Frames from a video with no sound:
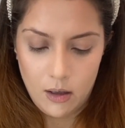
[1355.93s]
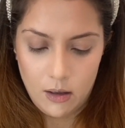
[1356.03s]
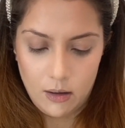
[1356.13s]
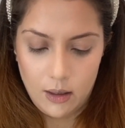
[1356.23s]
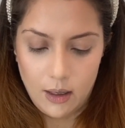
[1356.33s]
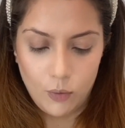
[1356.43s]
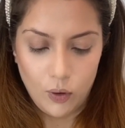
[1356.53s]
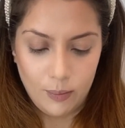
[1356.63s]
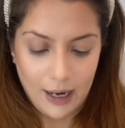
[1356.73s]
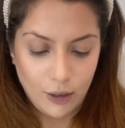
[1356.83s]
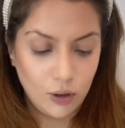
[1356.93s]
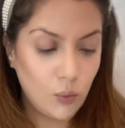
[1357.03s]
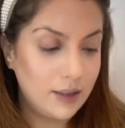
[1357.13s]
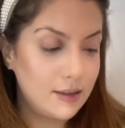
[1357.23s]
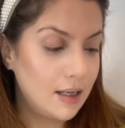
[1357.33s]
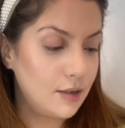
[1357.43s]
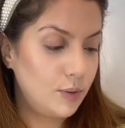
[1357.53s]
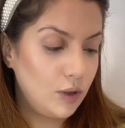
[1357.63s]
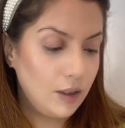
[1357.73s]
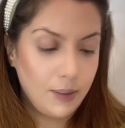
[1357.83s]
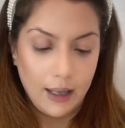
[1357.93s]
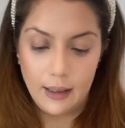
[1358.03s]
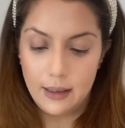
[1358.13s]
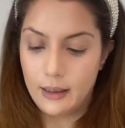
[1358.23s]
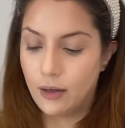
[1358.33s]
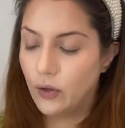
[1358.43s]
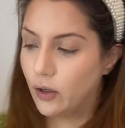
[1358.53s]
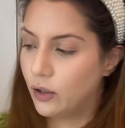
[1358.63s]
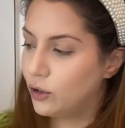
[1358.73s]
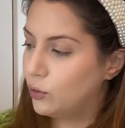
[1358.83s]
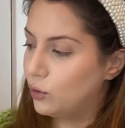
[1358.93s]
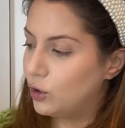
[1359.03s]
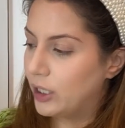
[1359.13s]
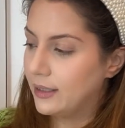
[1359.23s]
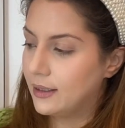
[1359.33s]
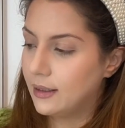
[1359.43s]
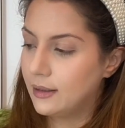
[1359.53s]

And I'm going back to the One Size Beauty palette. Now there are two shades here.